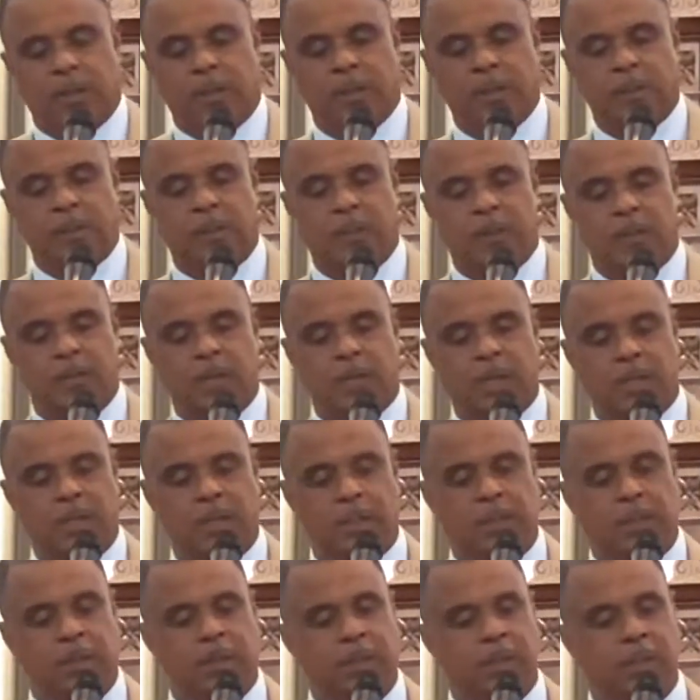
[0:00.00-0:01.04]
is the
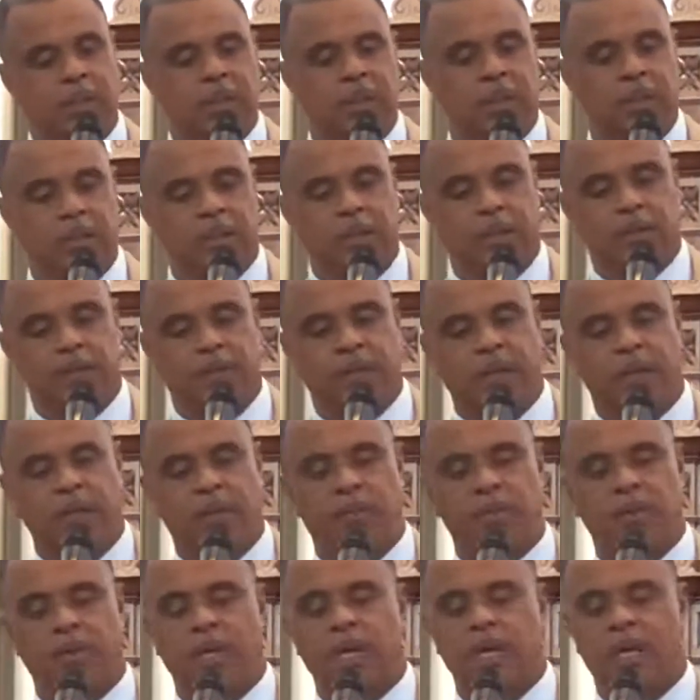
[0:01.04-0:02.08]
son of
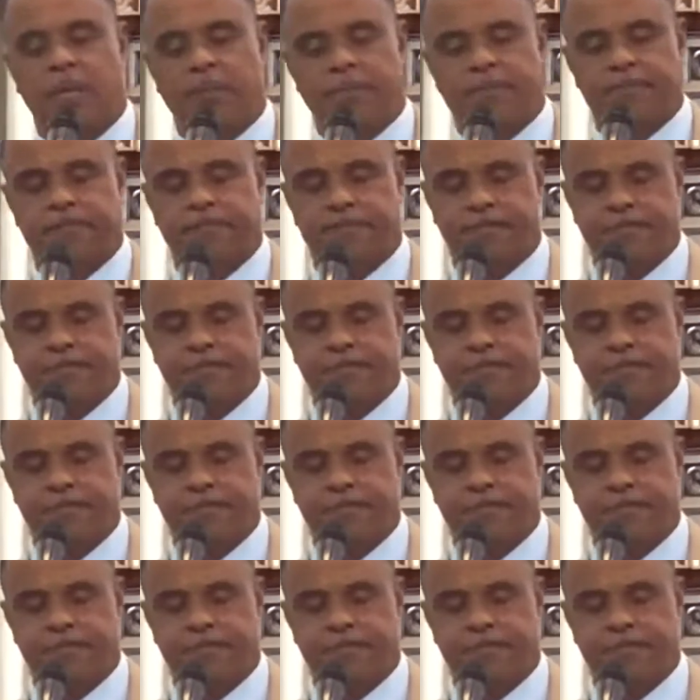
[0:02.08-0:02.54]
Abraham.